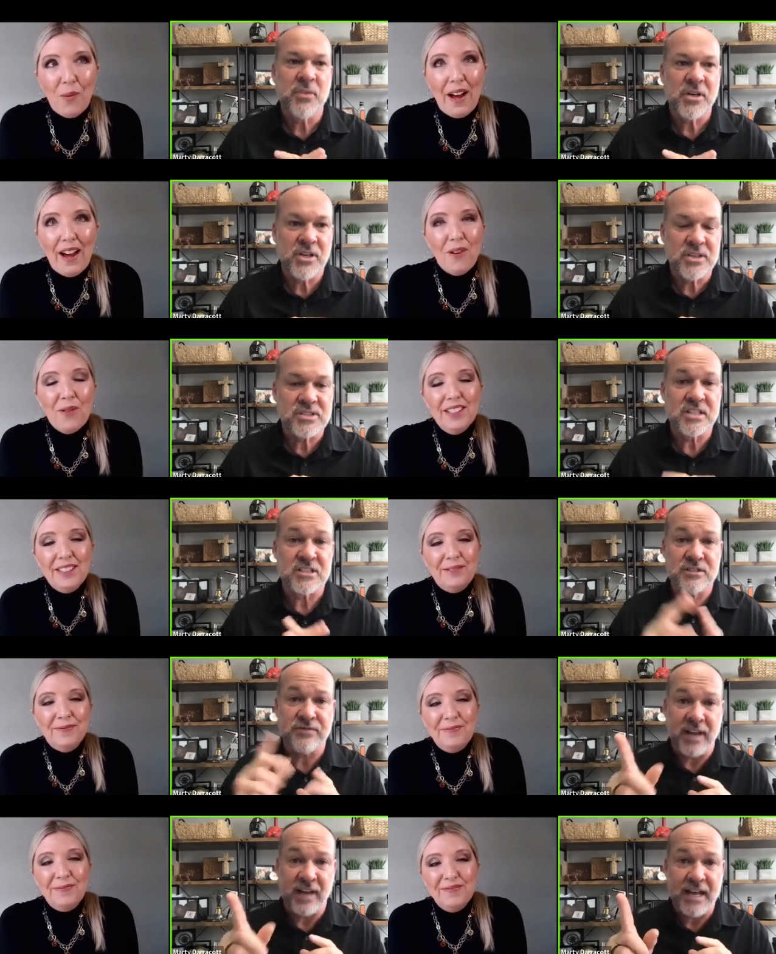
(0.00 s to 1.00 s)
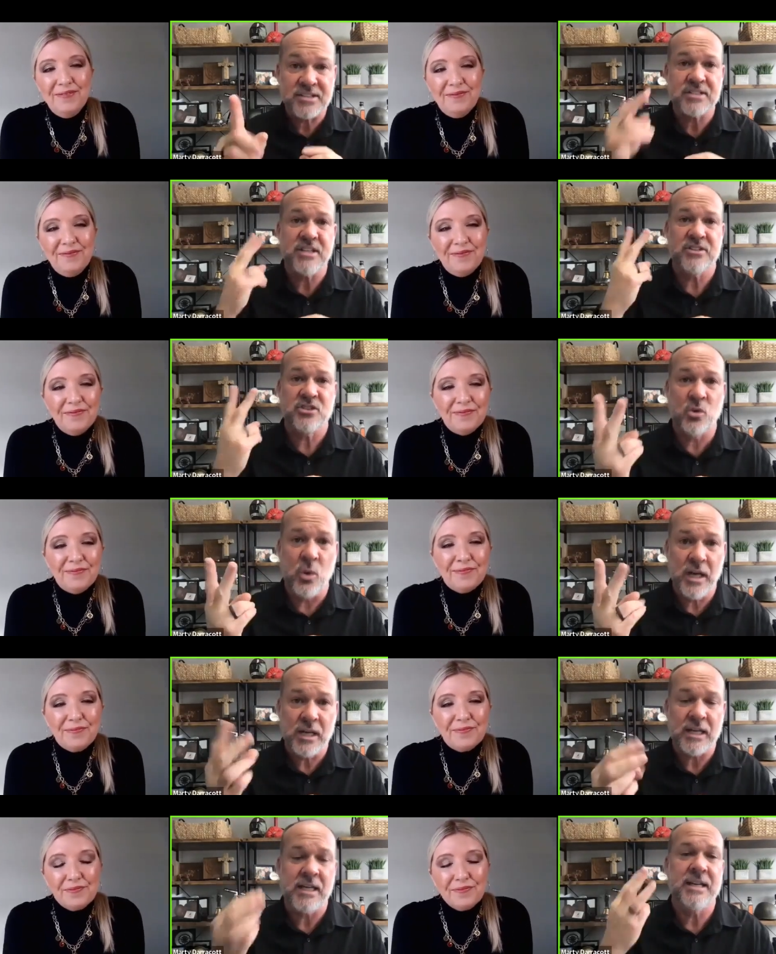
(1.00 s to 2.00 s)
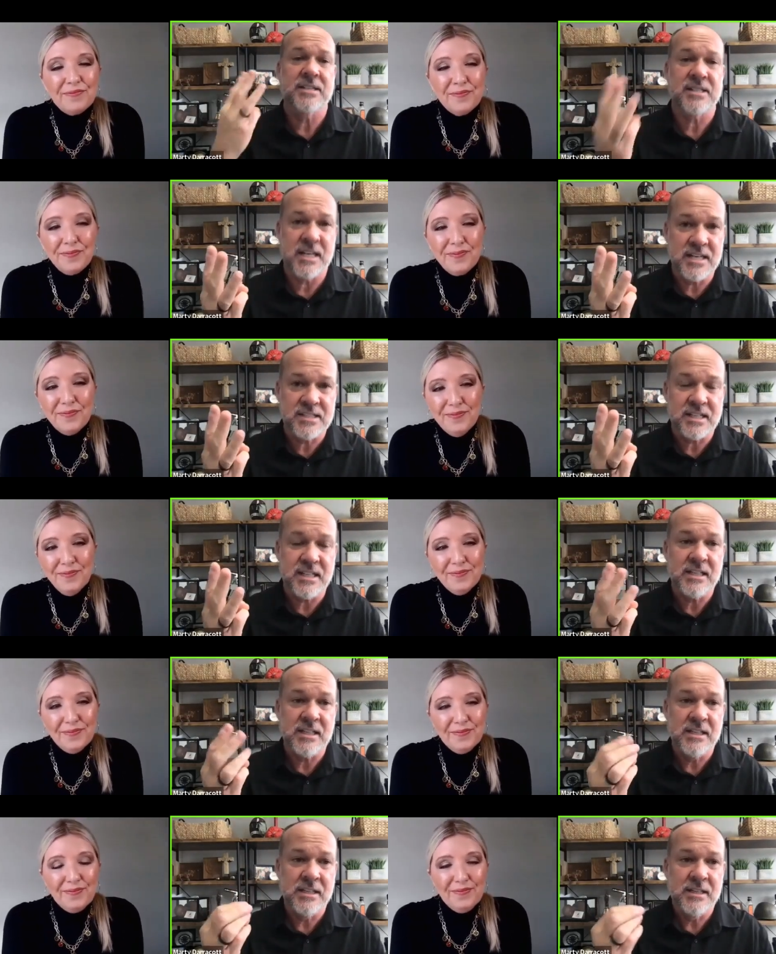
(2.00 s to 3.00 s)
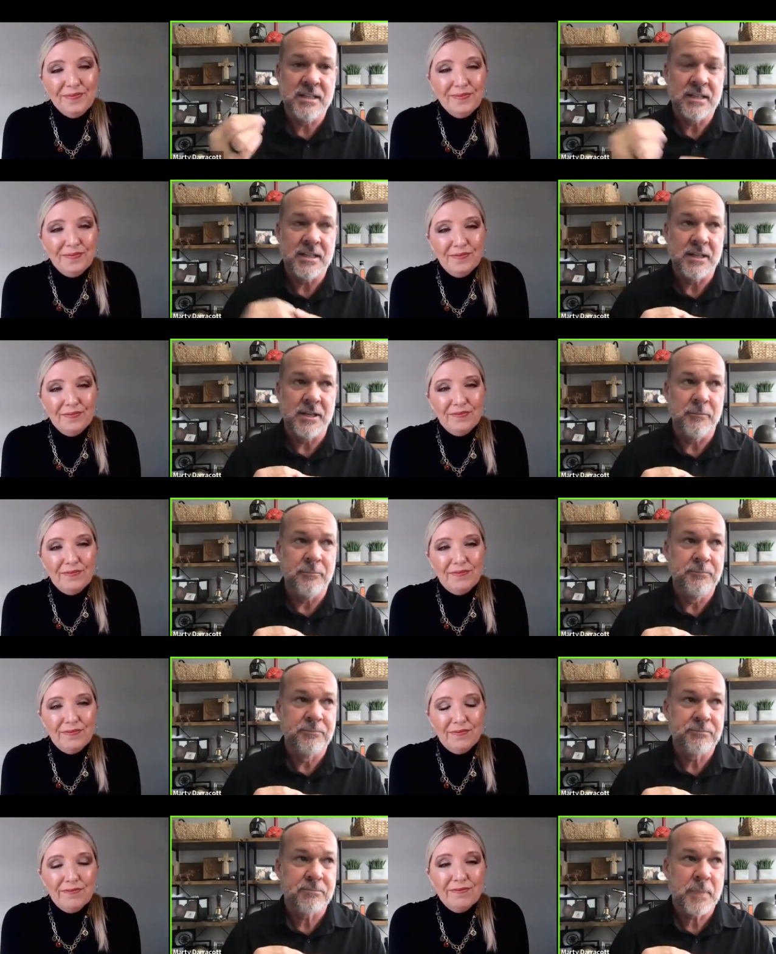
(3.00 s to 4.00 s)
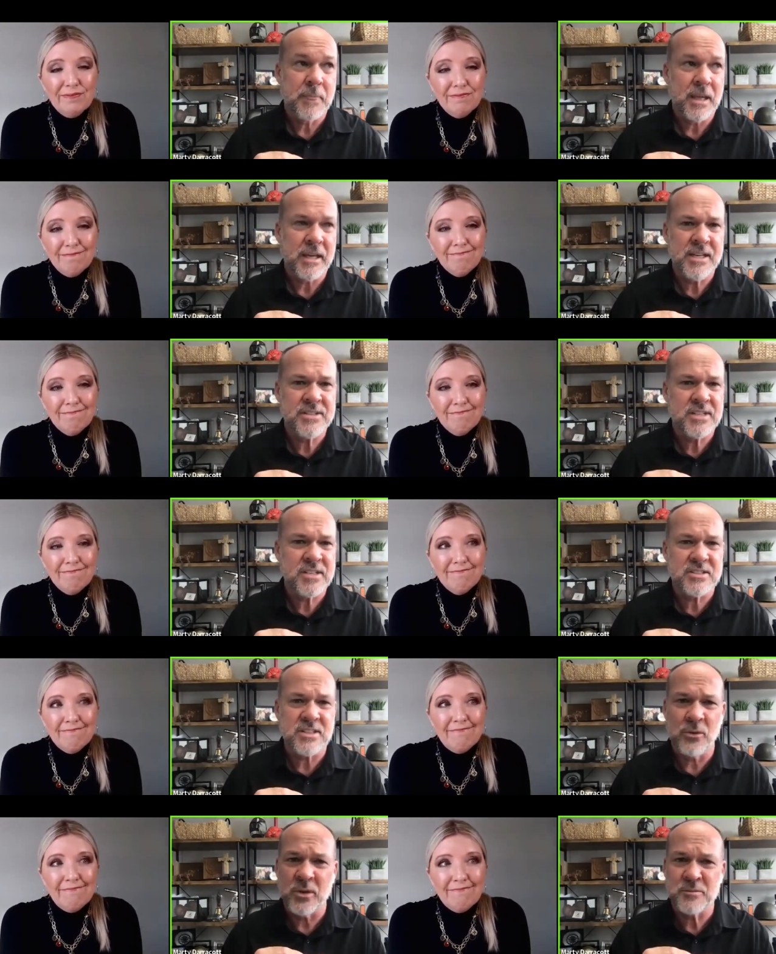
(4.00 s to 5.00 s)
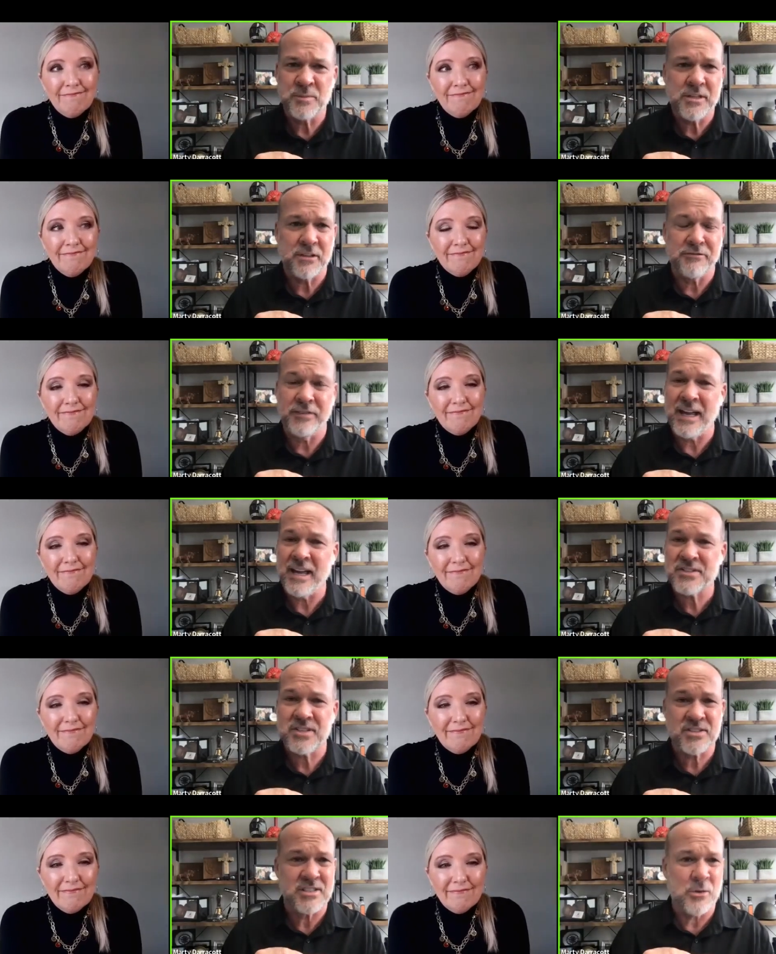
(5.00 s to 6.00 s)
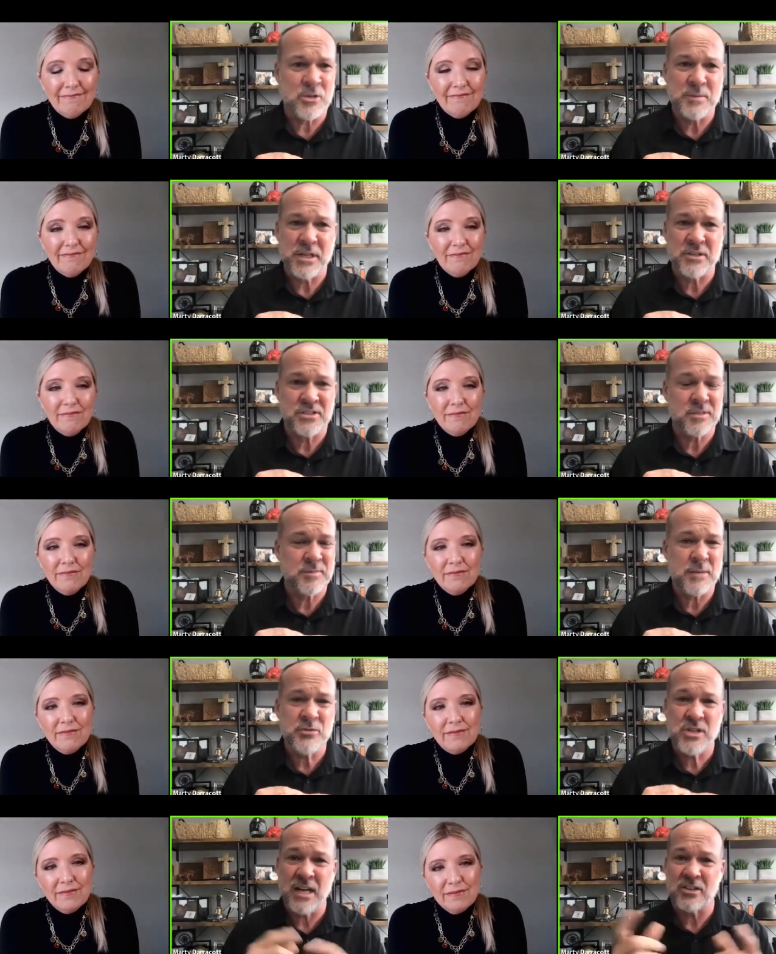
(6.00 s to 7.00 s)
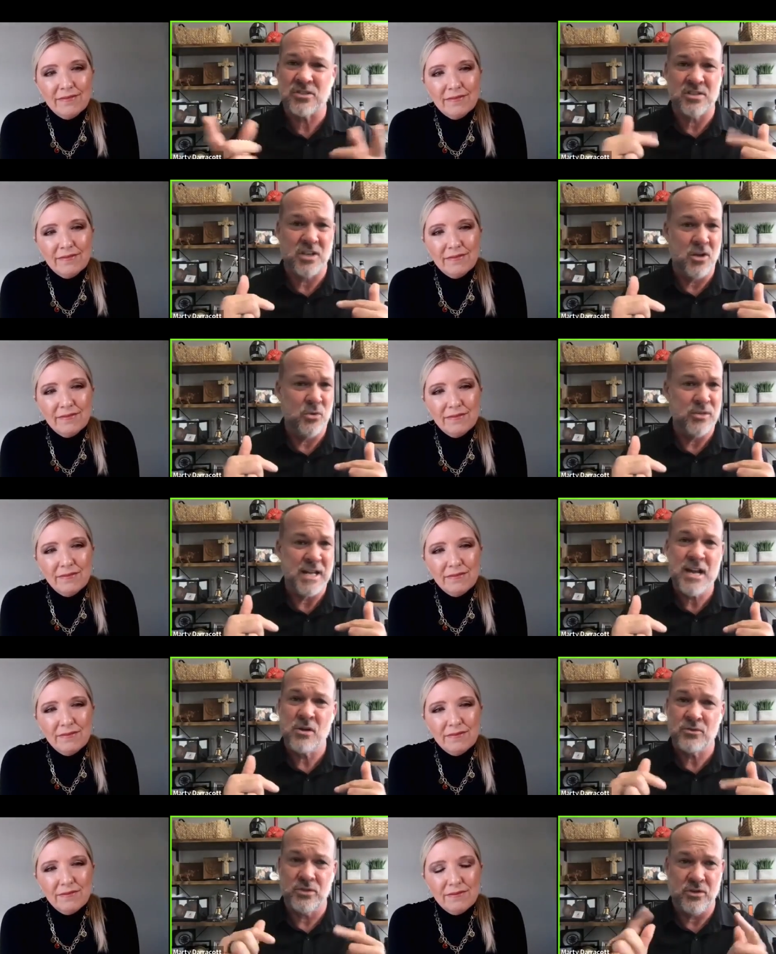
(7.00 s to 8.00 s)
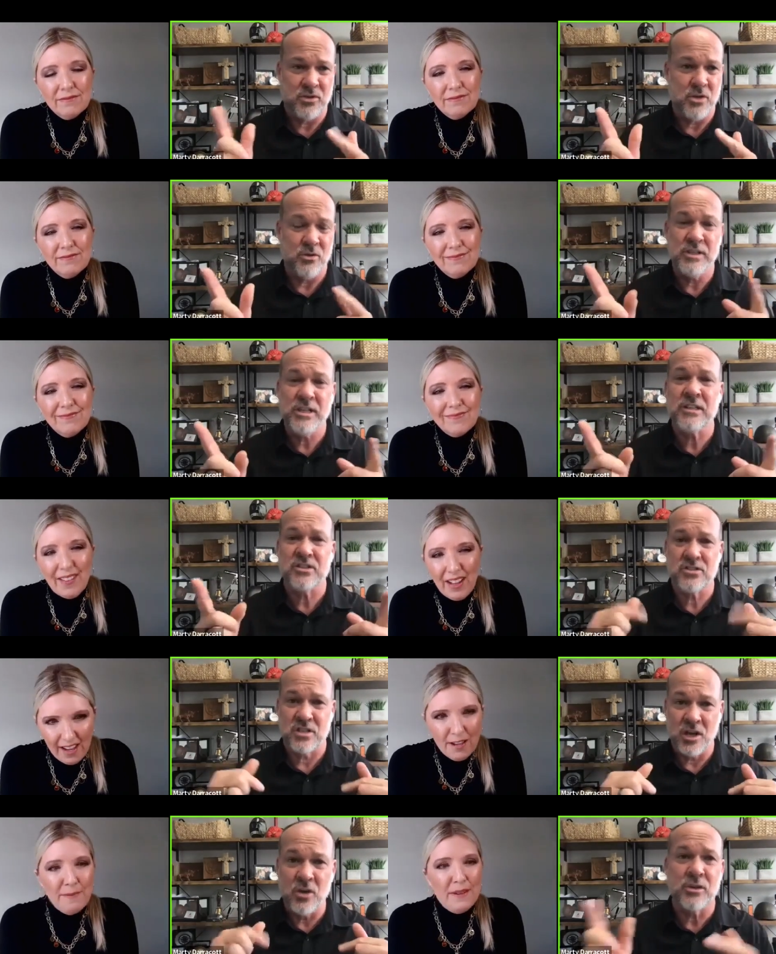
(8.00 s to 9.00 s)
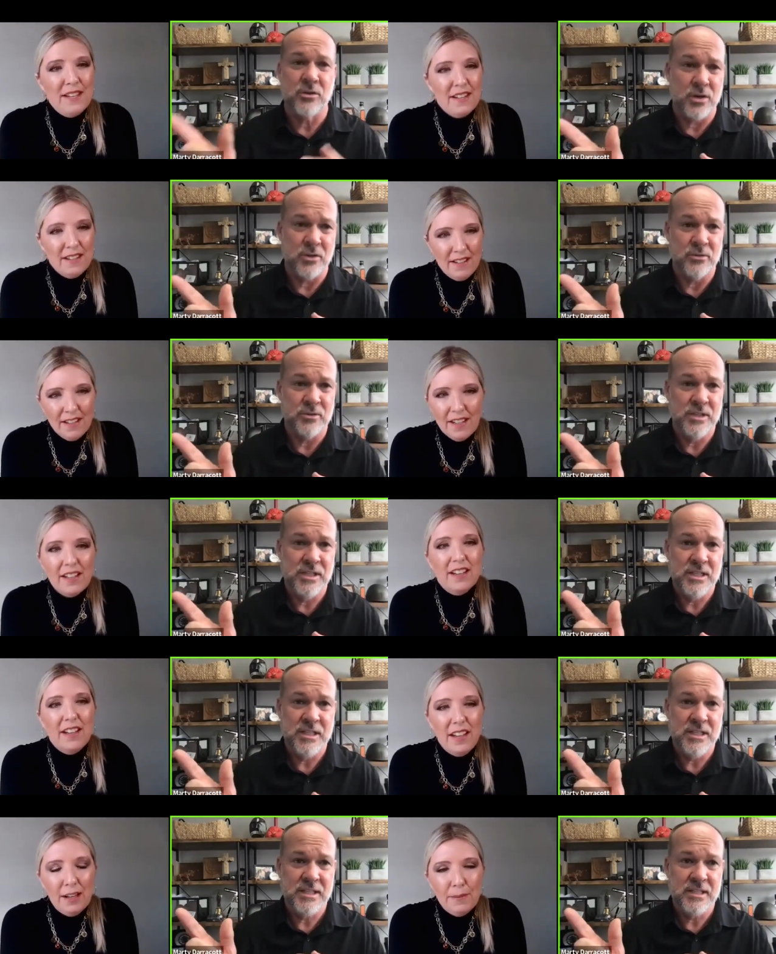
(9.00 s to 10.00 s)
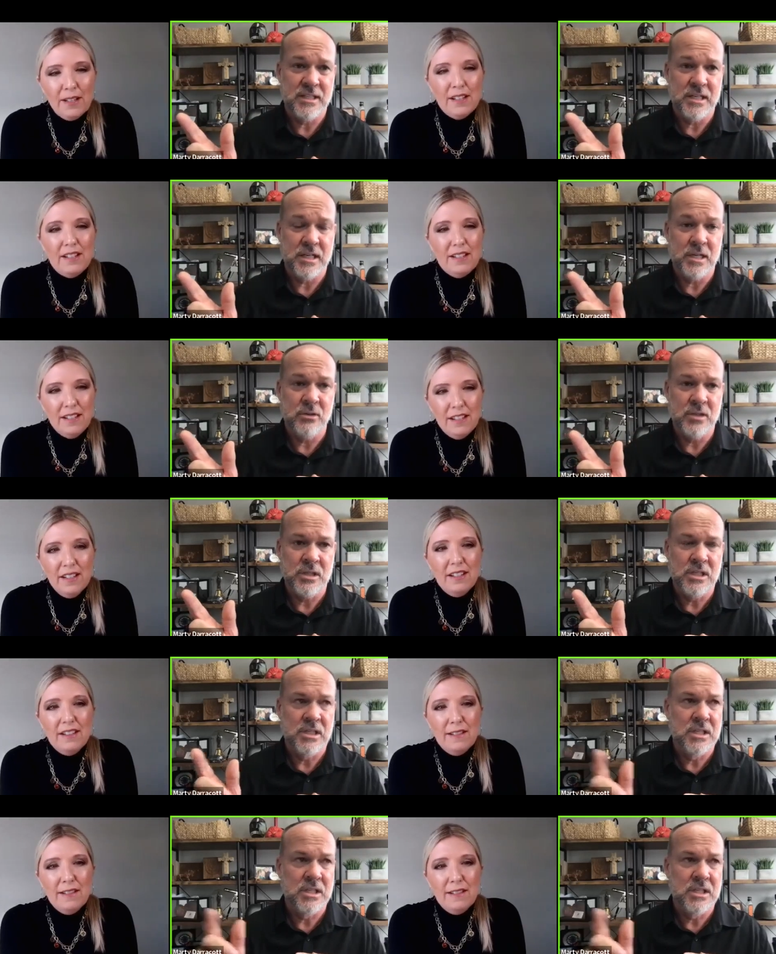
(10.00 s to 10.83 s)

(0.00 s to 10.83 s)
Speaker 1: wow. because it's fast, it's quick, it's easy. Um, easy isn't always better. Fast isn't always better. Sometimes you got to slow down to grow. You need to slow yeah. to grow. Amen. You know?